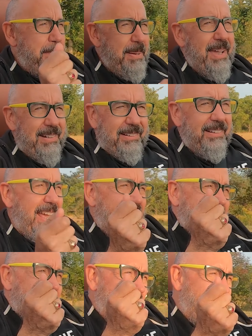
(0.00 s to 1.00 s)
pedal
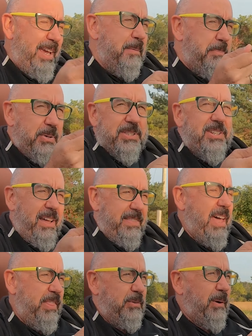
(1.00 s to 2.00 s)
and your inputs
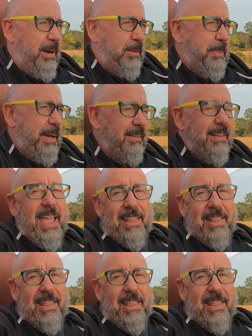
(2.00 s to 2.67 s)
on that throttle pedal